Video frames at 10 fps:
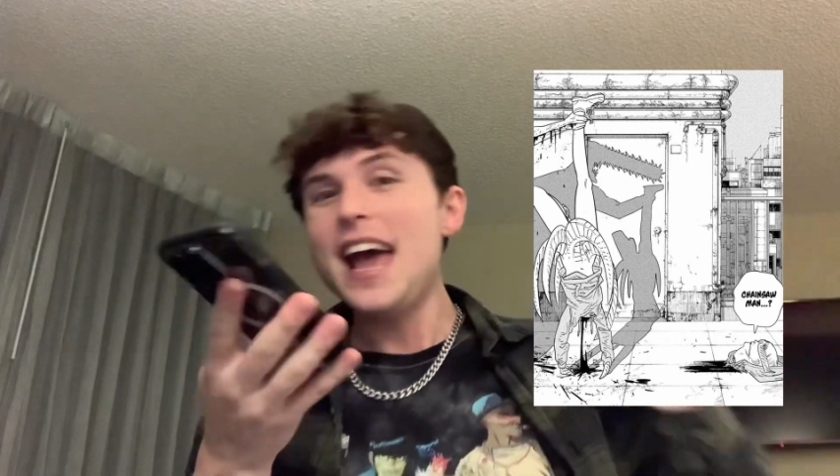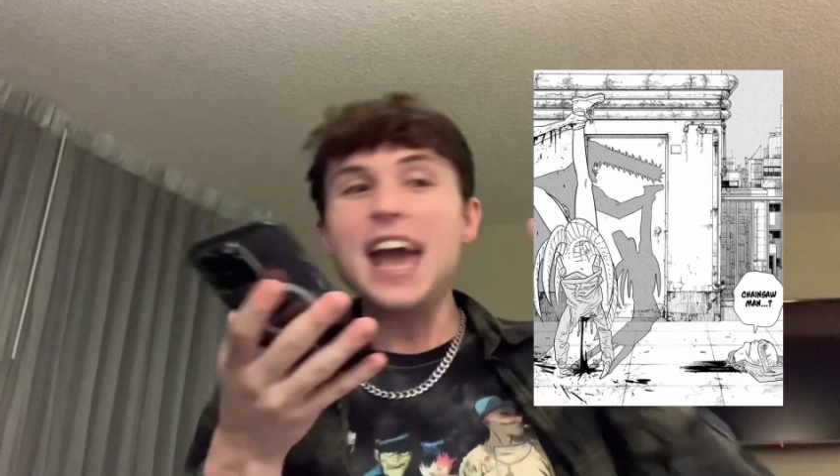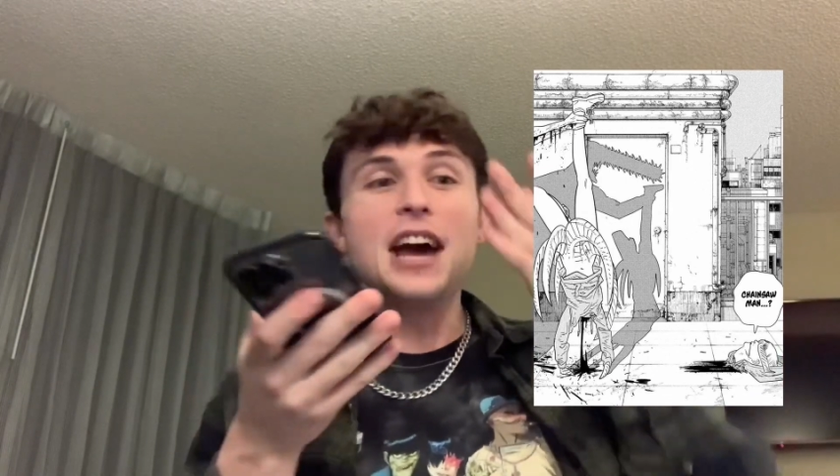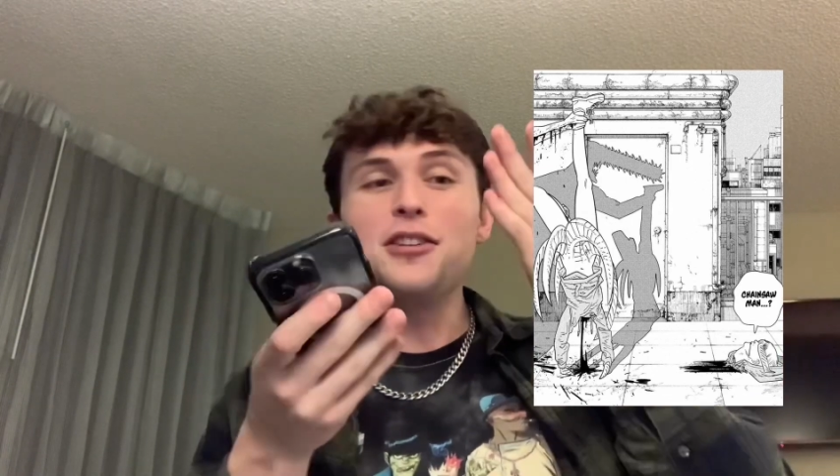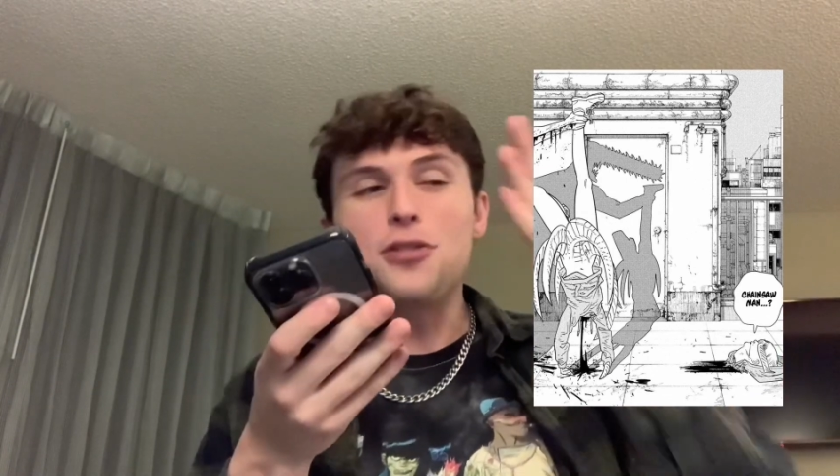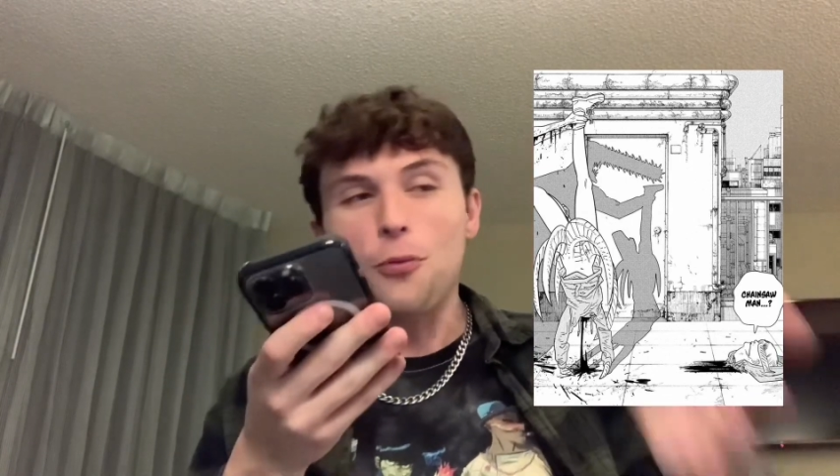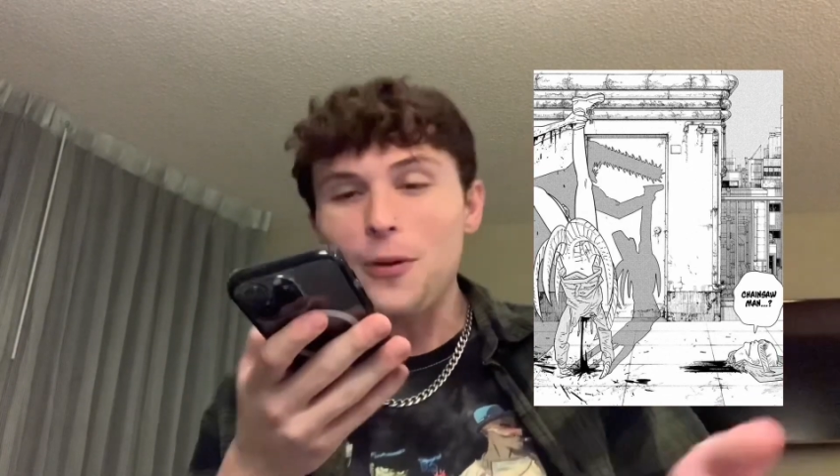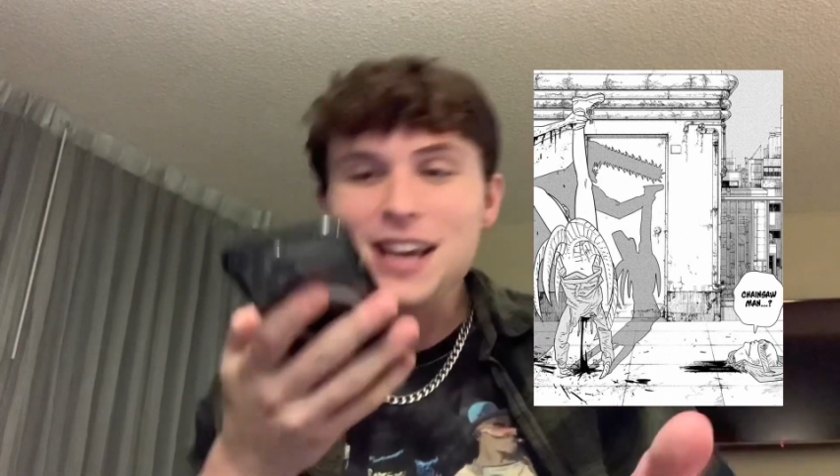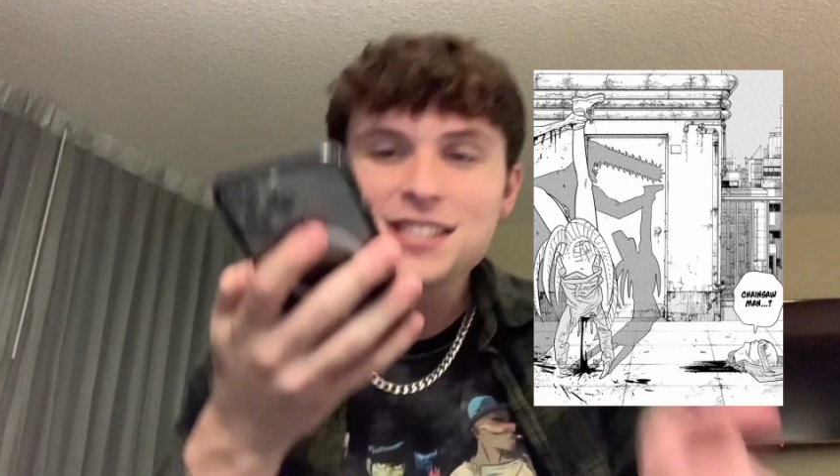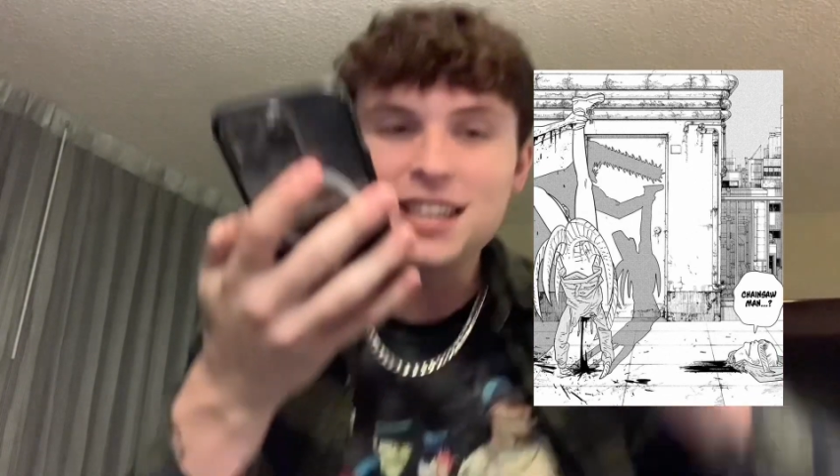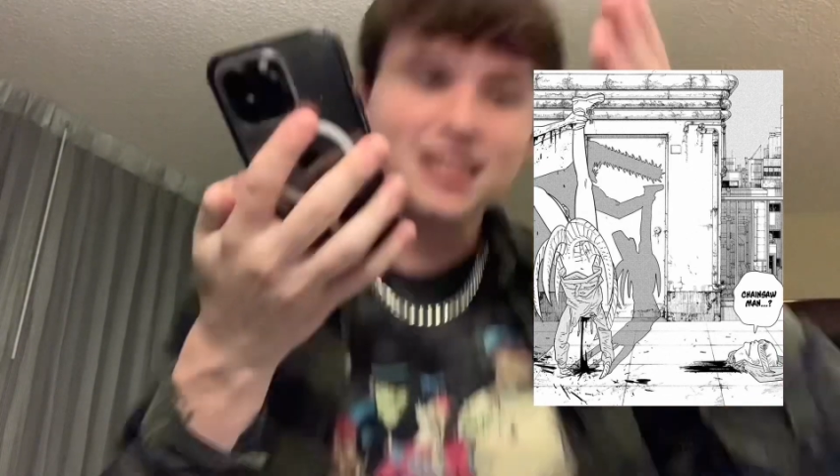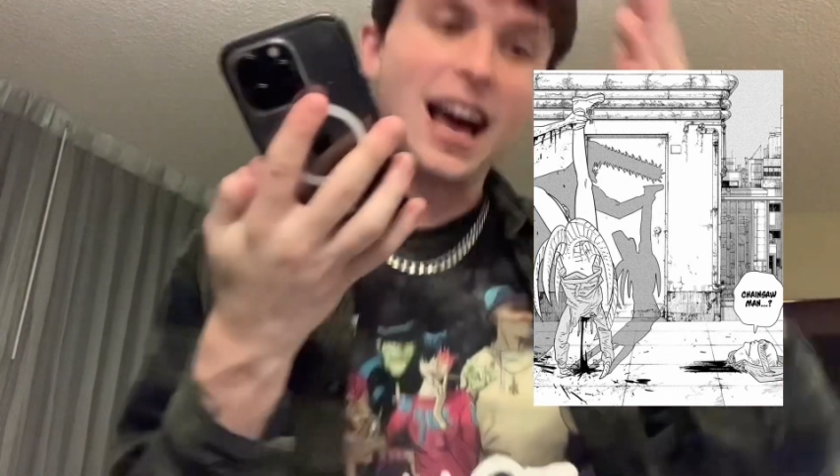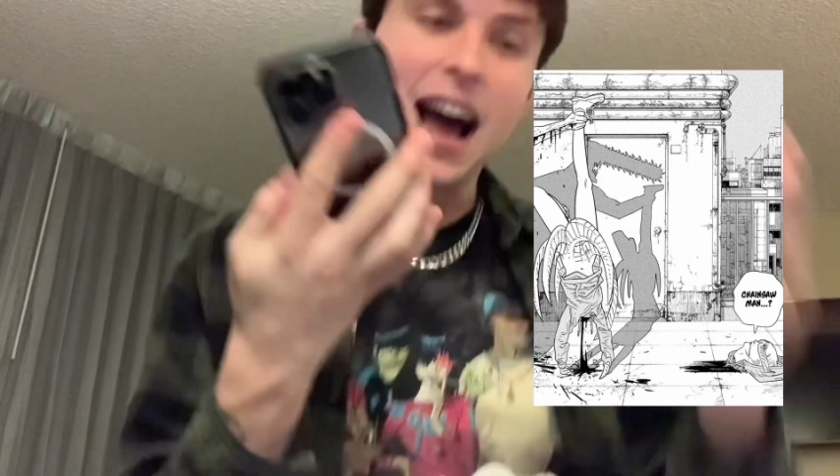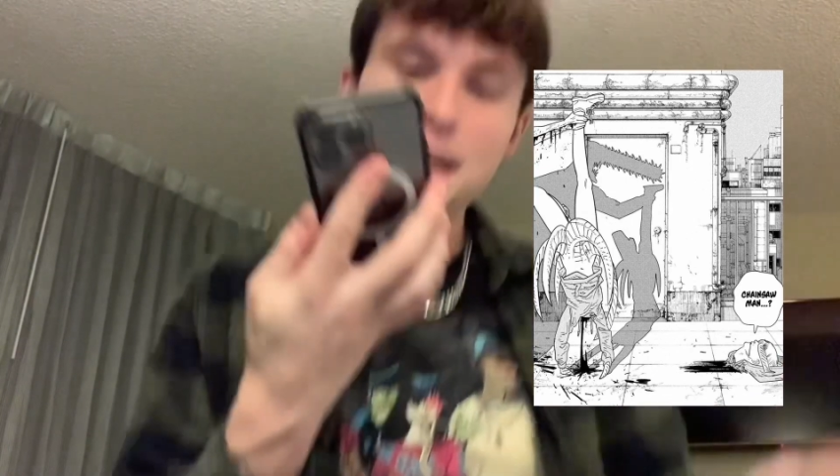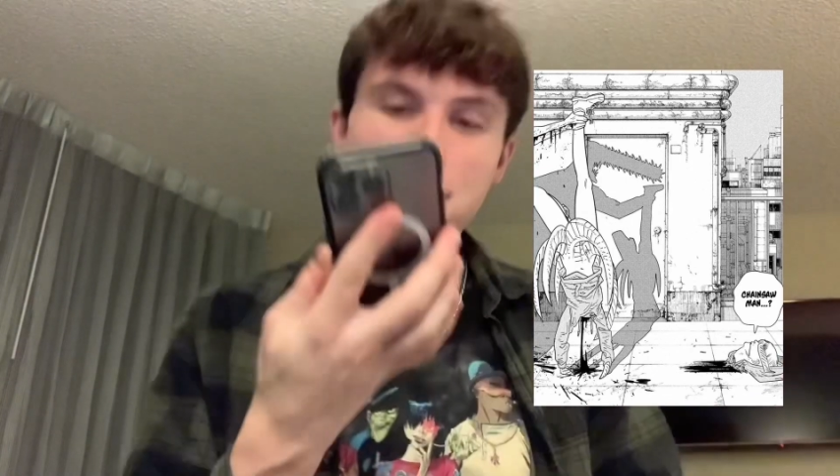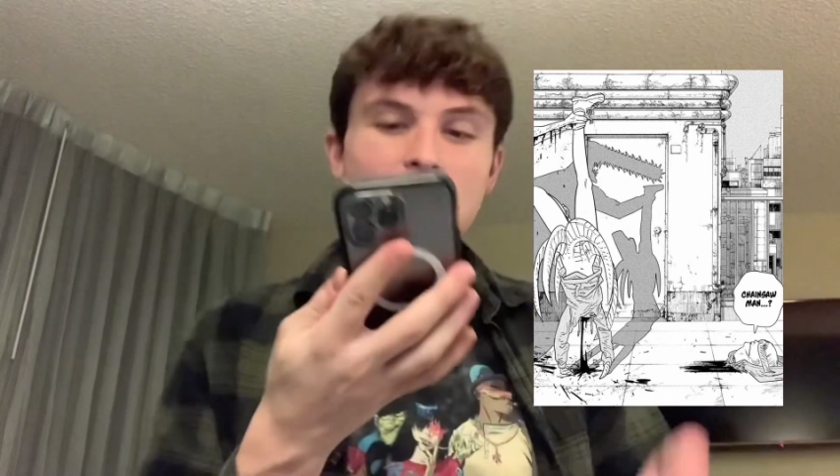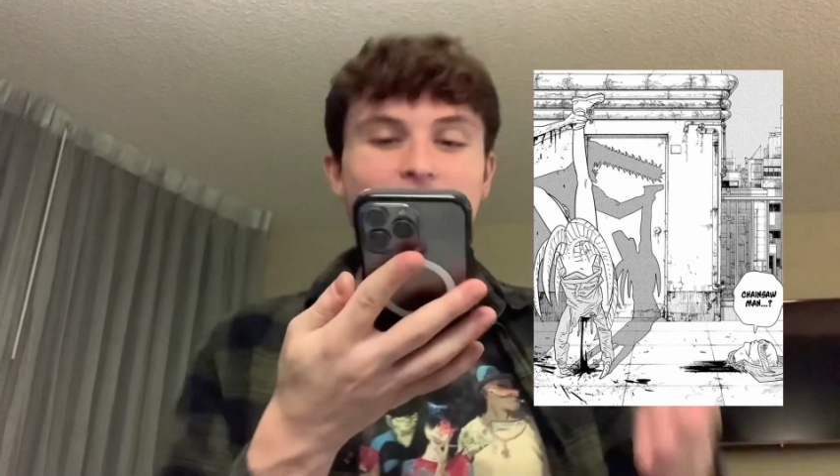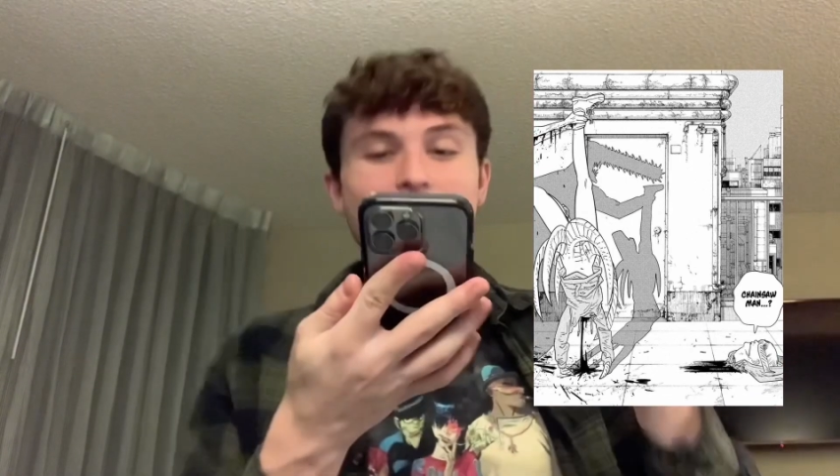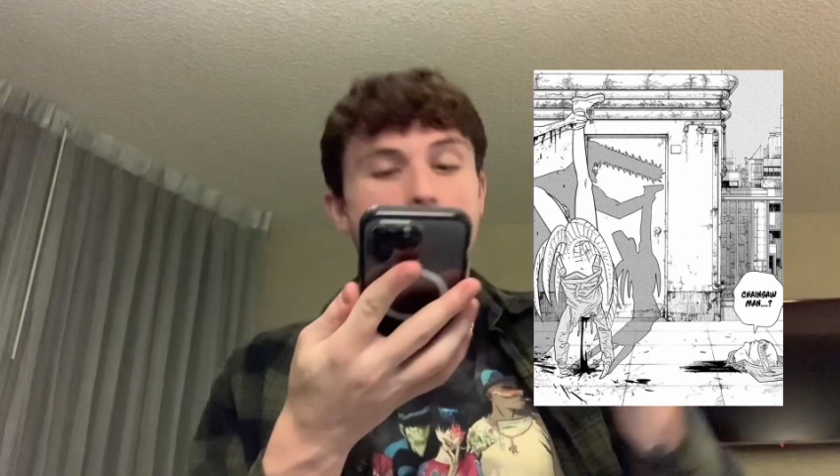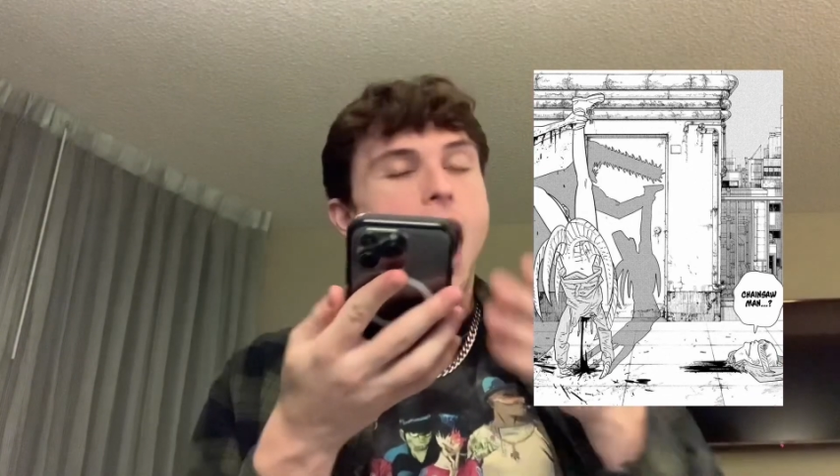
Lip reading: And the reason that I think,